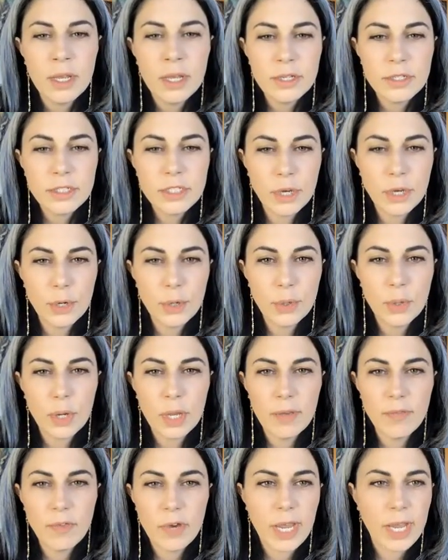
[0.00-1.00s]
So
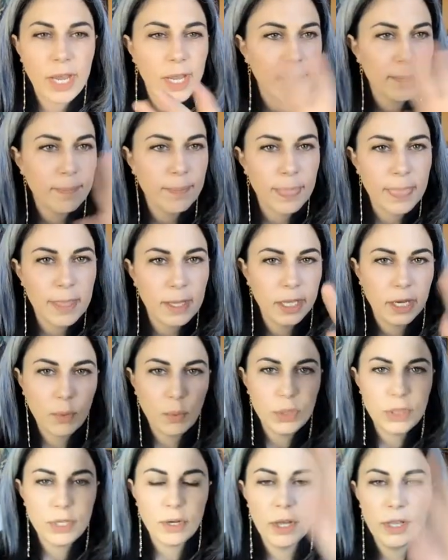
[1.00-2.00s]
if I, like
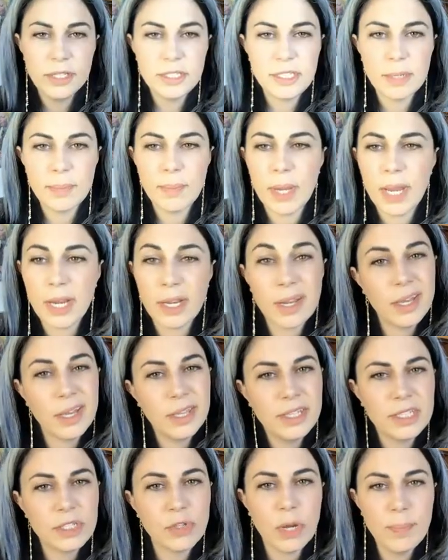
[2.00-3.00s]
with all this in mind,
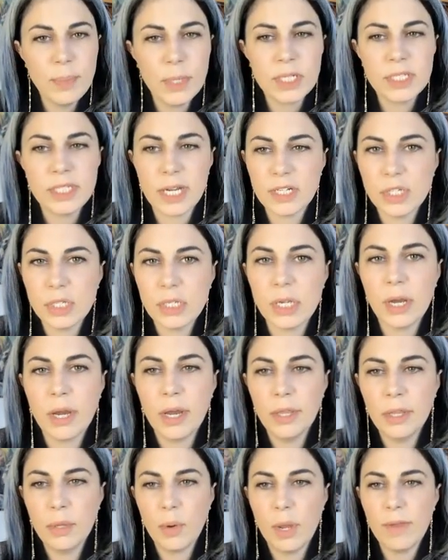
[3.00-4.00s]
this gradebook's actually
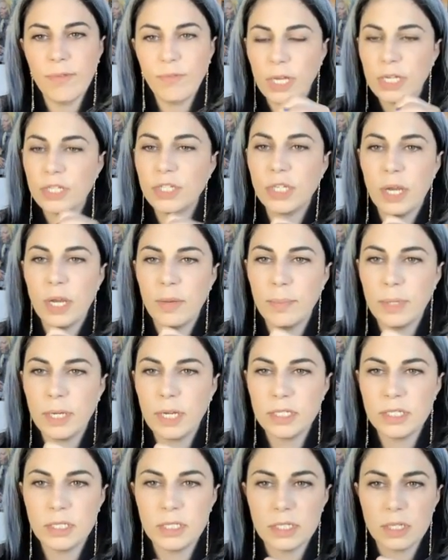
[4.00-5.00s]
all the way fleshed out
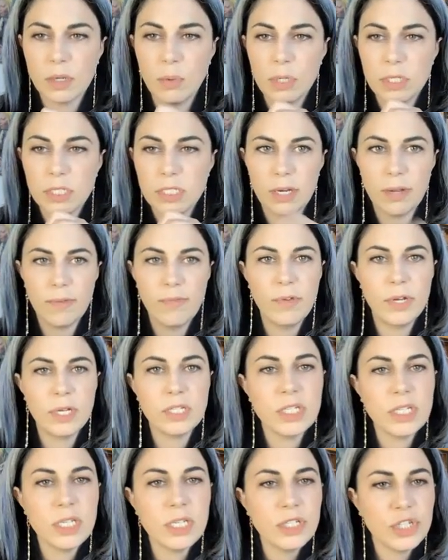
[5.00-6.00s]
because it's a course that I
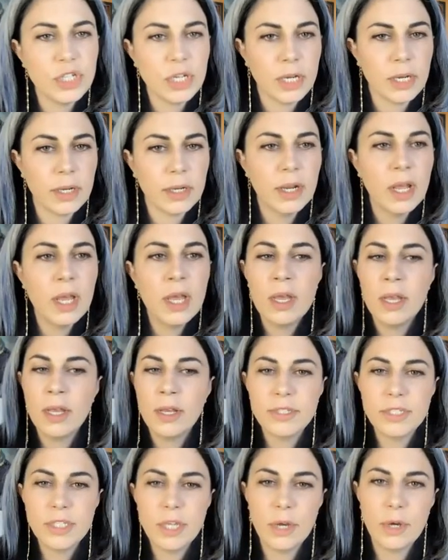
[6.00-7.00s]
finished teaching.
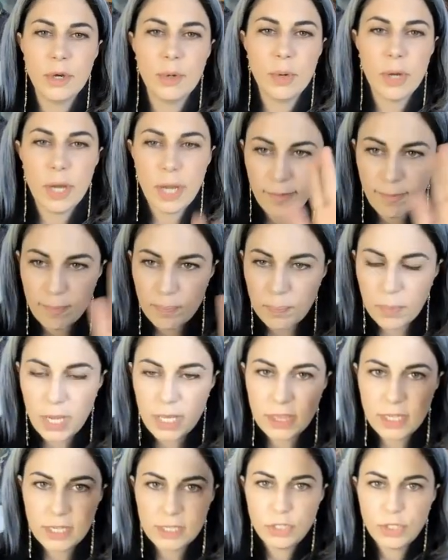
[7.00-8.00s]
So I've
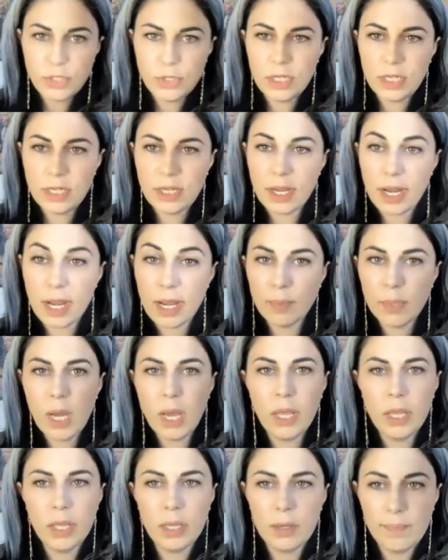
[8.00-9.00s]
made the student name
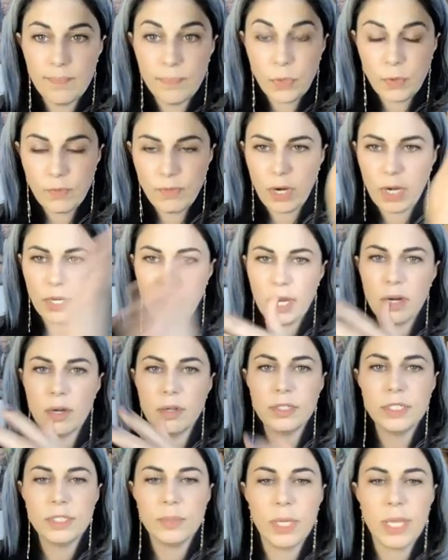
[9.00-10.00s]
column very
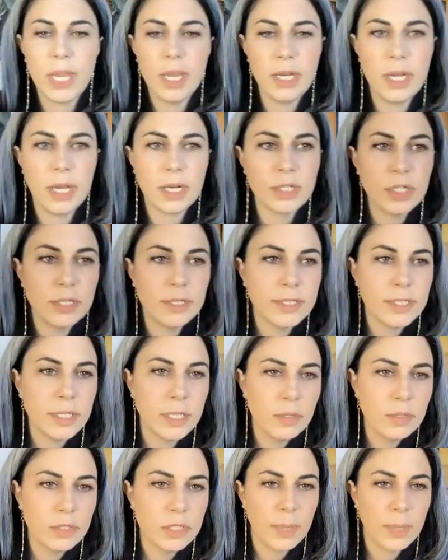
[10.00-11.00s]
narrow so we can't actually see
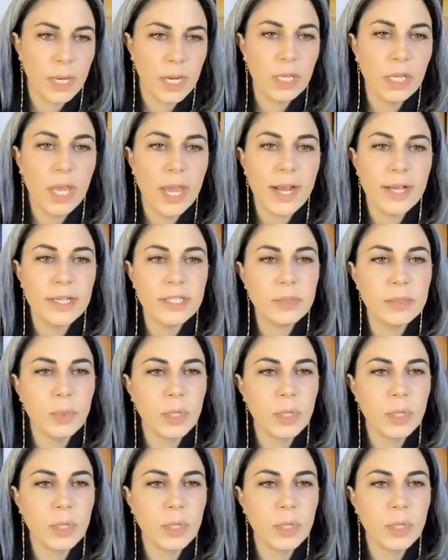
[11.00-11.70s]
who's in my class.